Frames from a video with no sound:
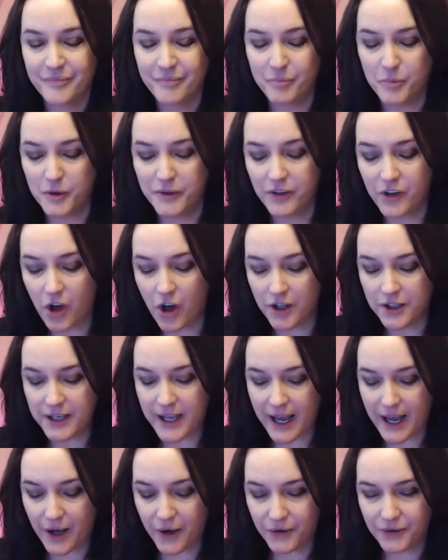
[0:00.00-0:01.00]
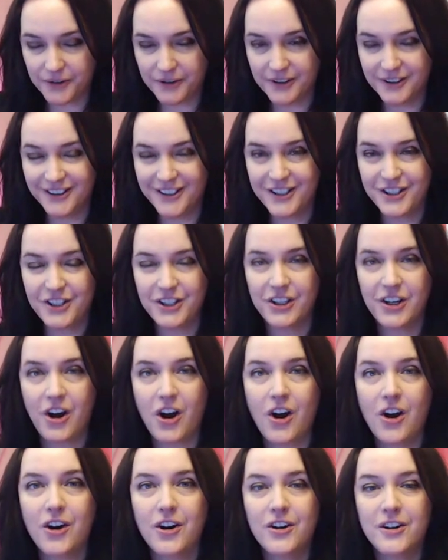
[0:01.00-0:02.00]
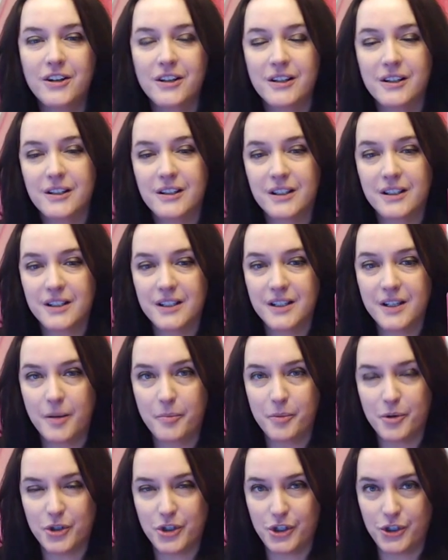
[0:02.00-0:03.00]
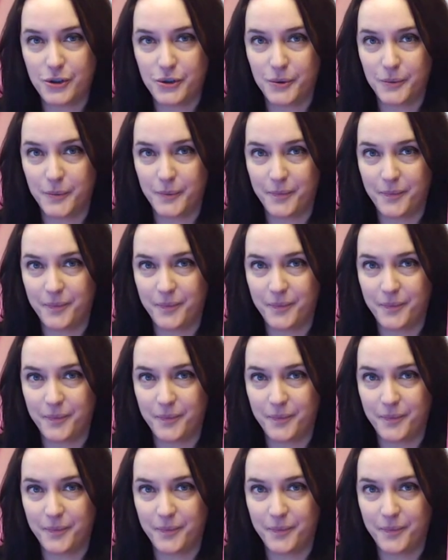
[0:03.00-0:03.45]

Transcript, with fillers: Moving on now to card number 2.